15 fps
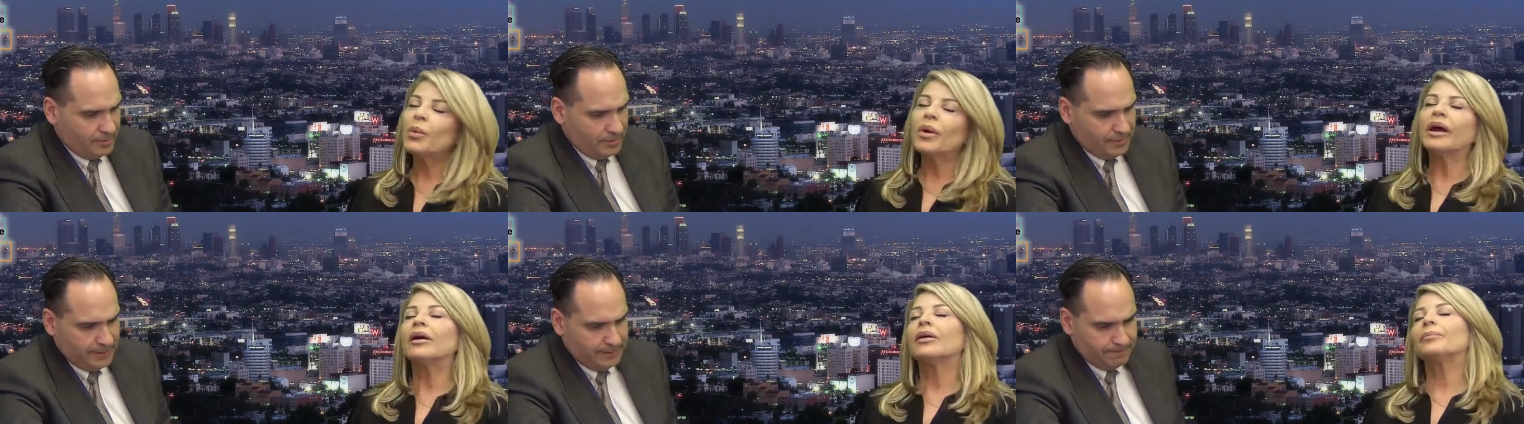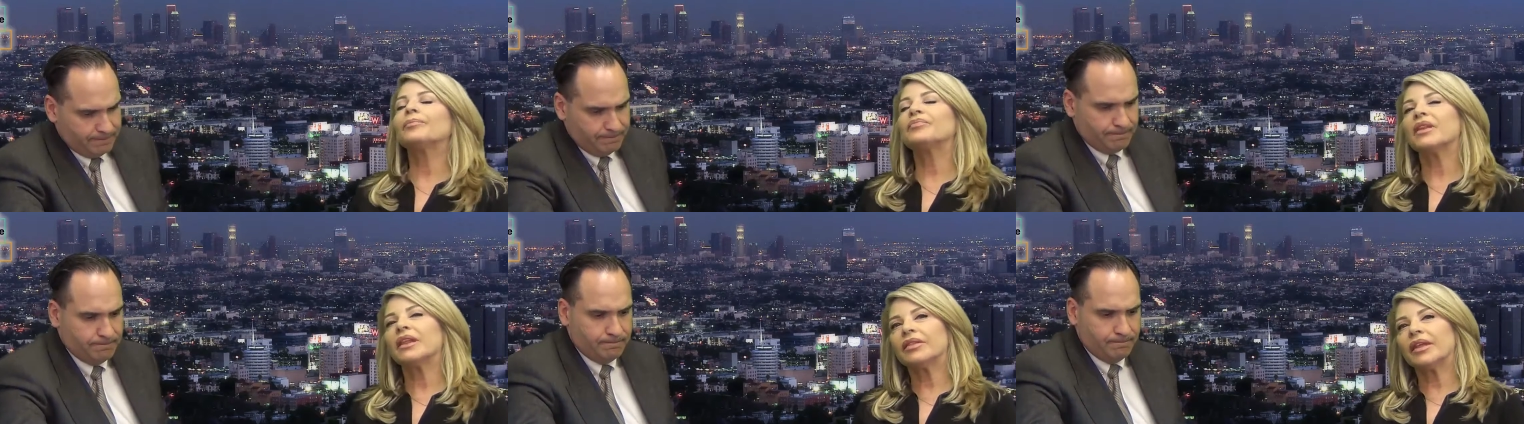Speaker 1: Well,
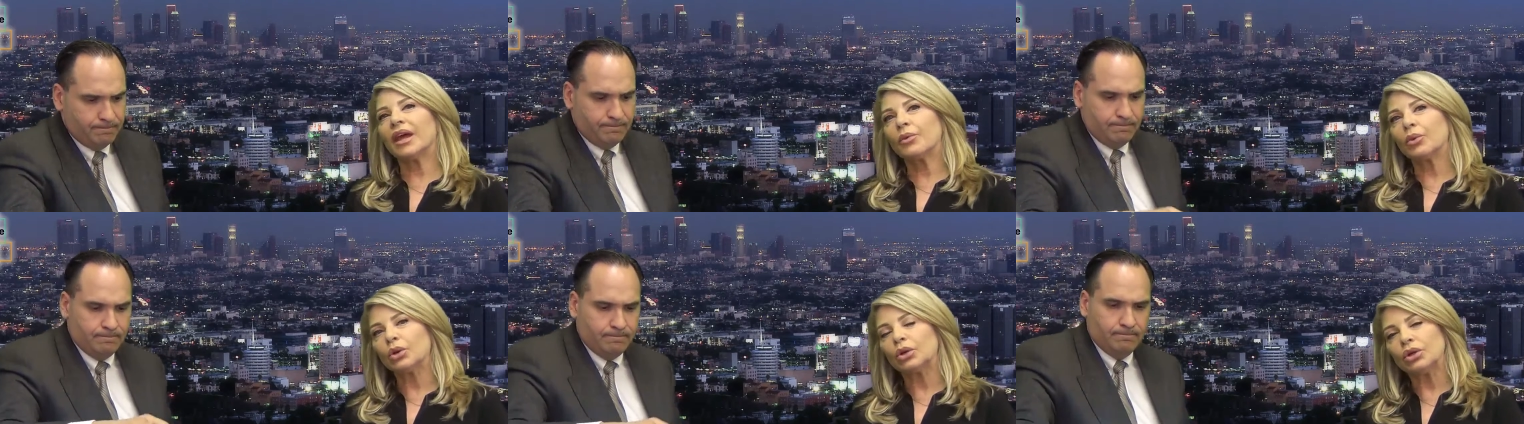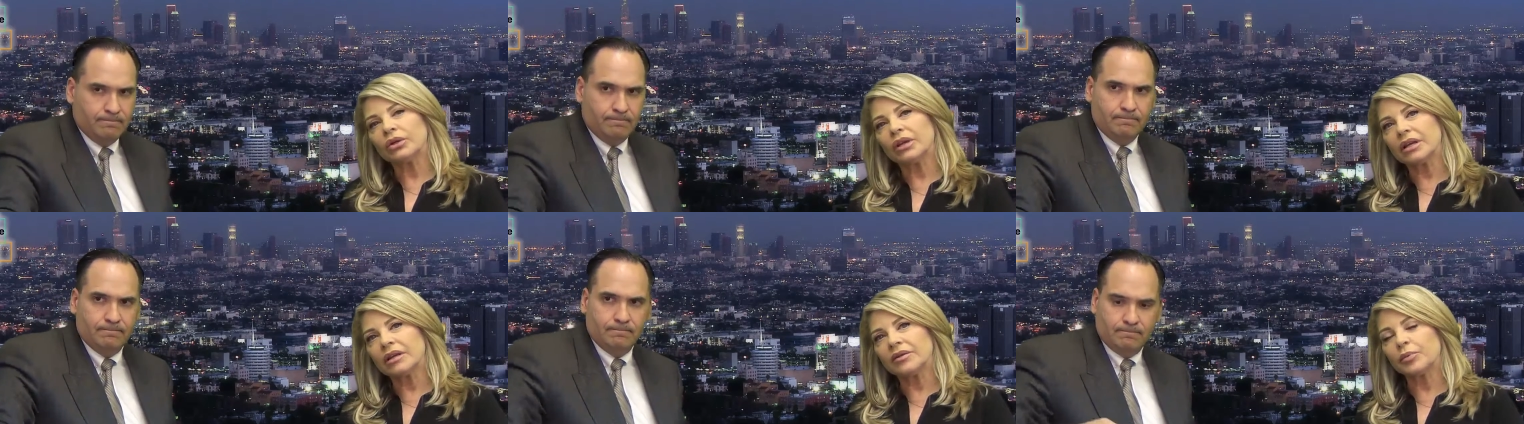they were
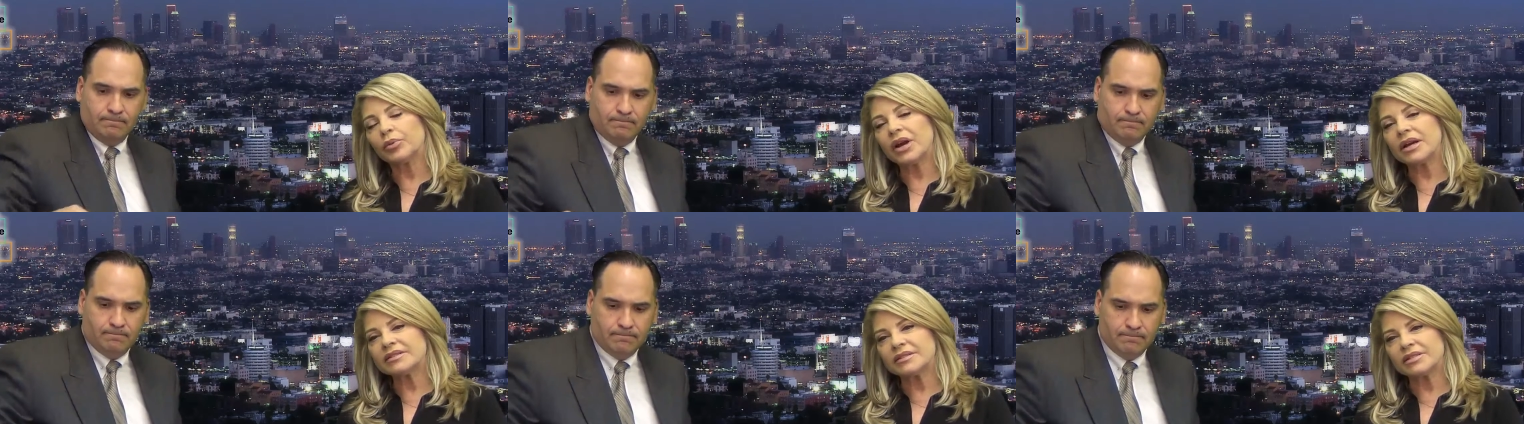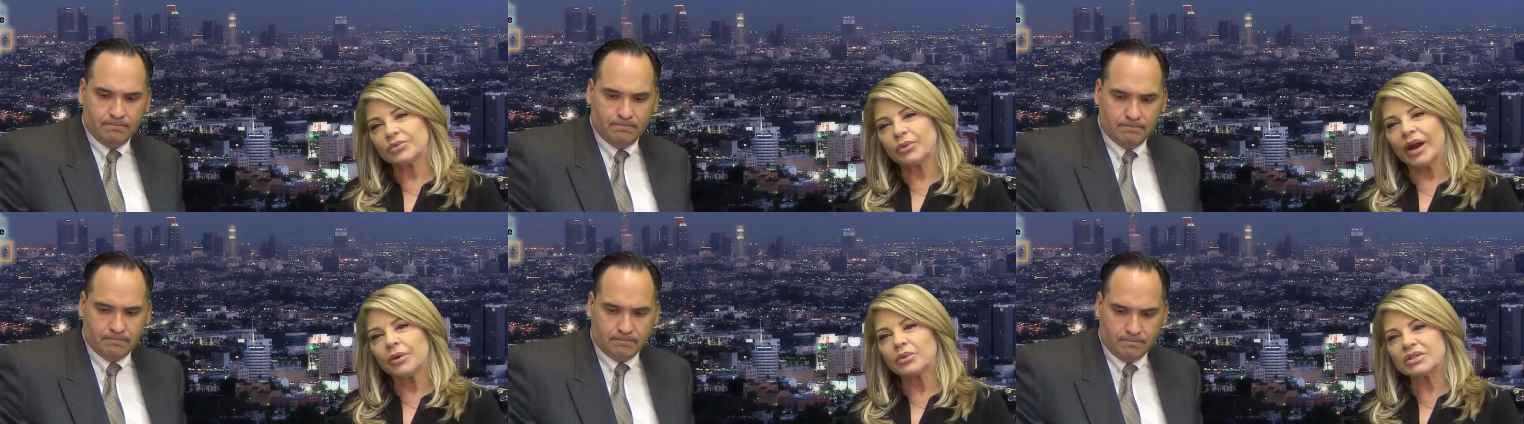looking, The Price is
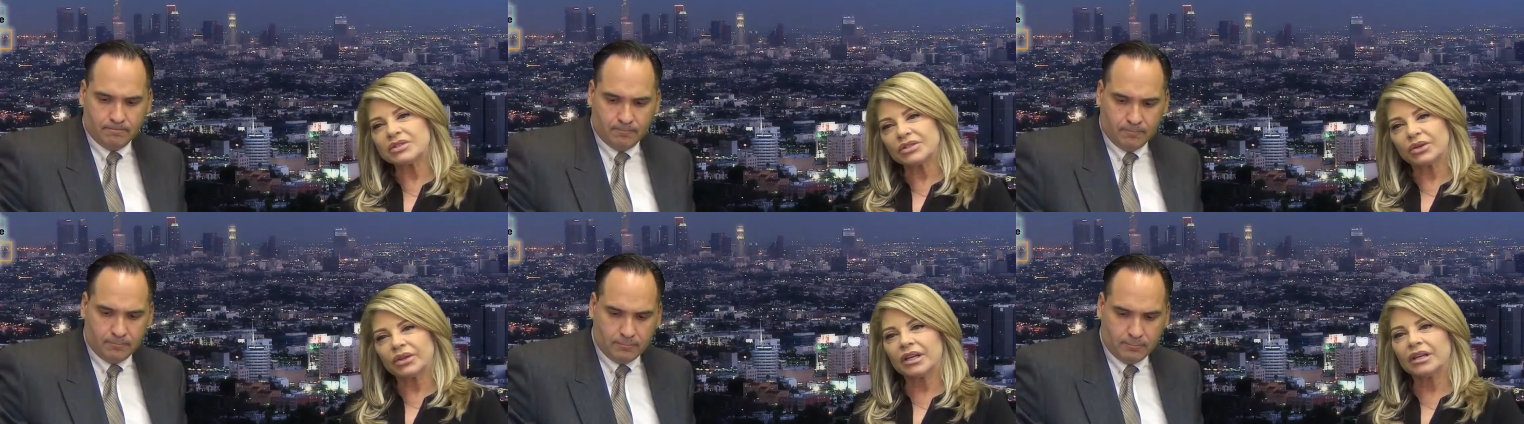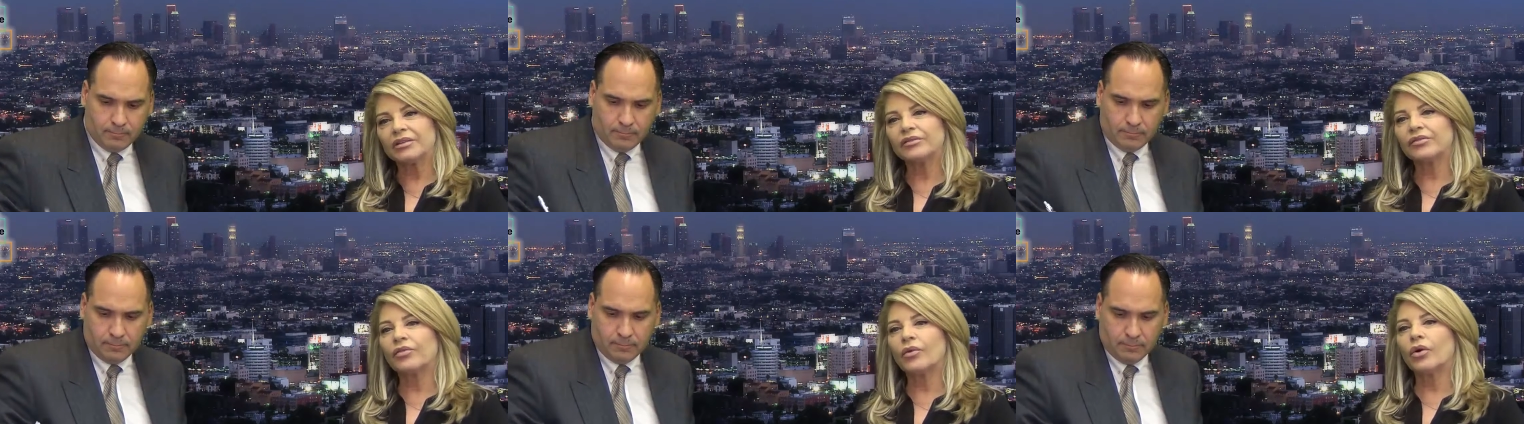Right was
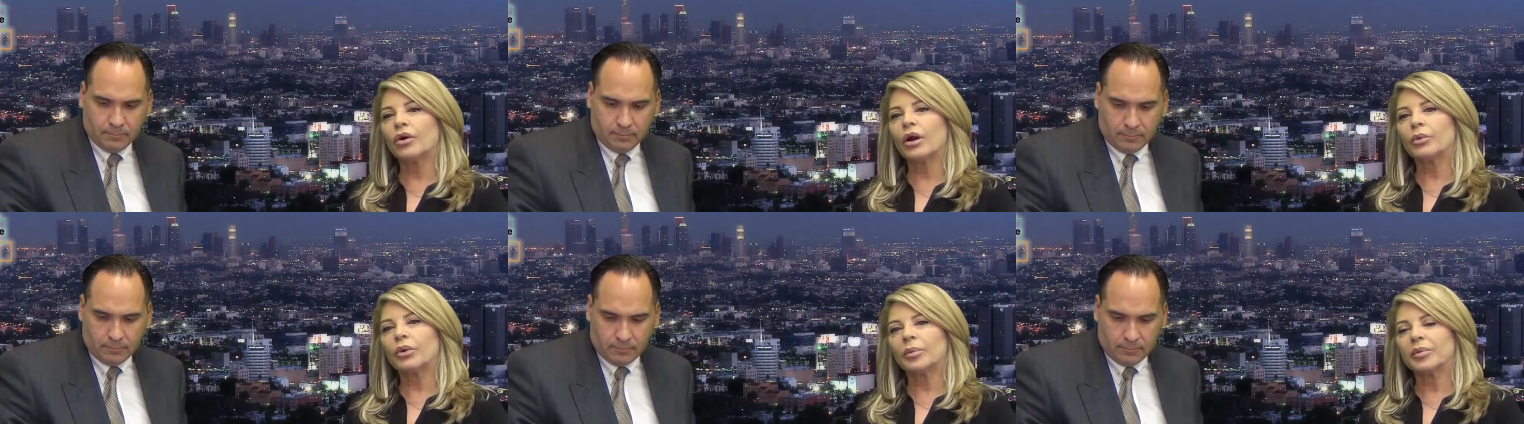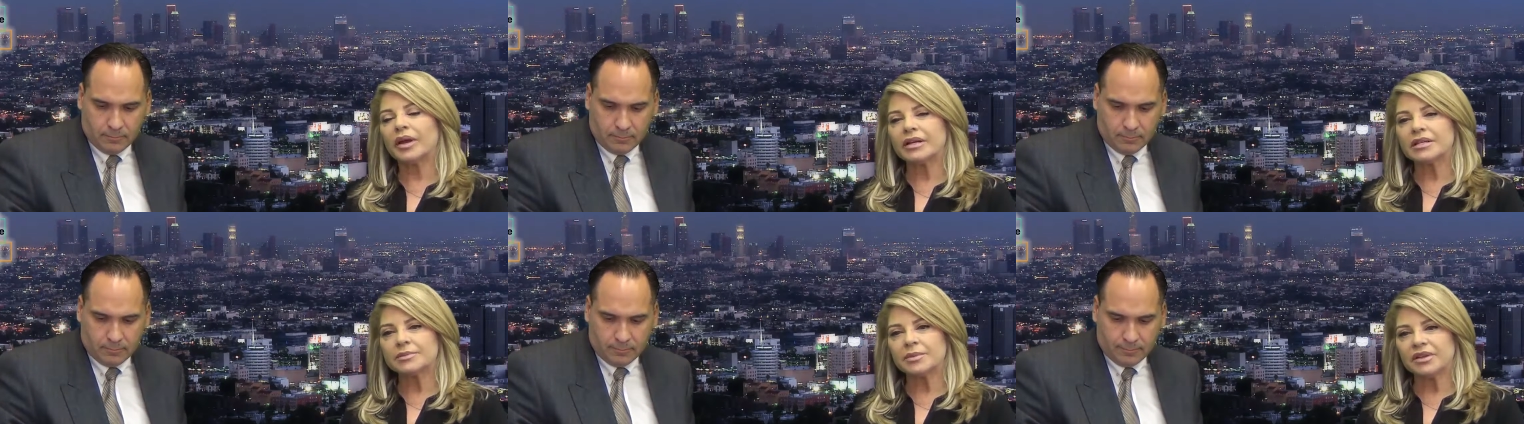looking for a
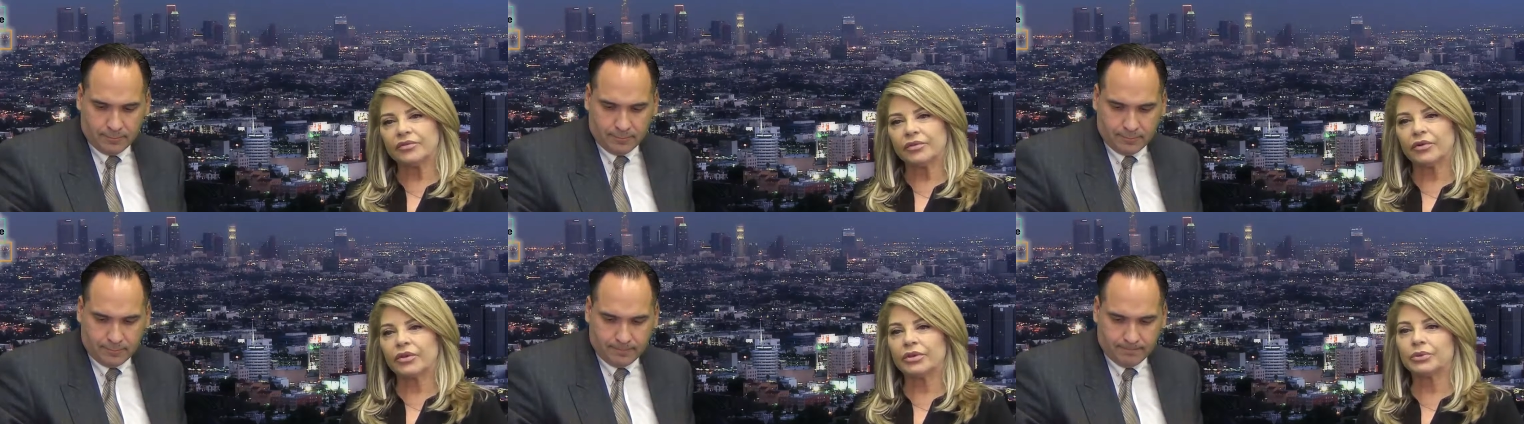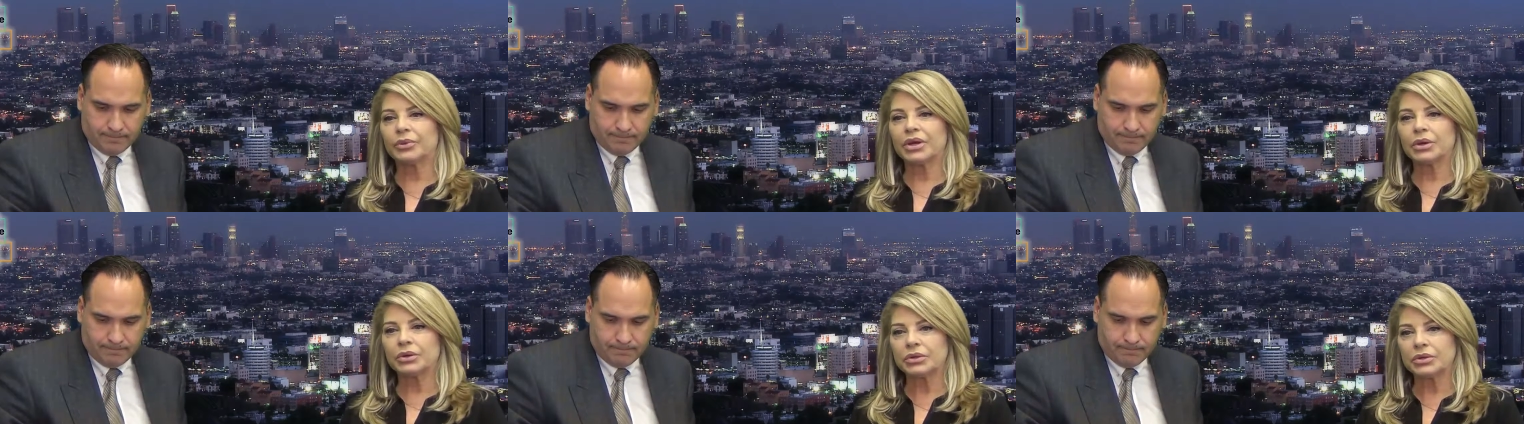replacement for the
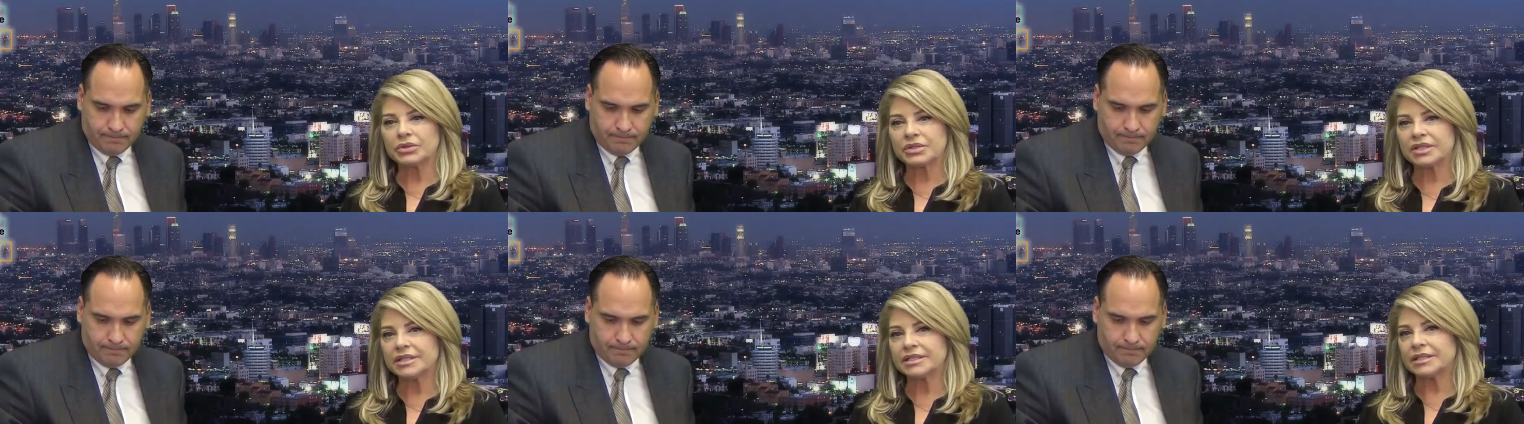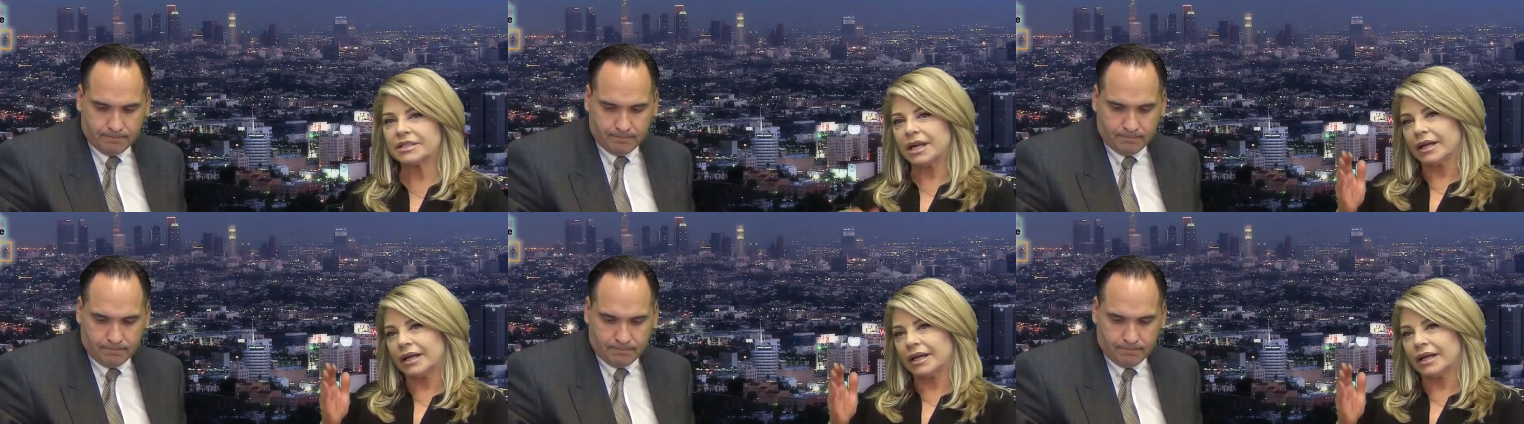three girls that did,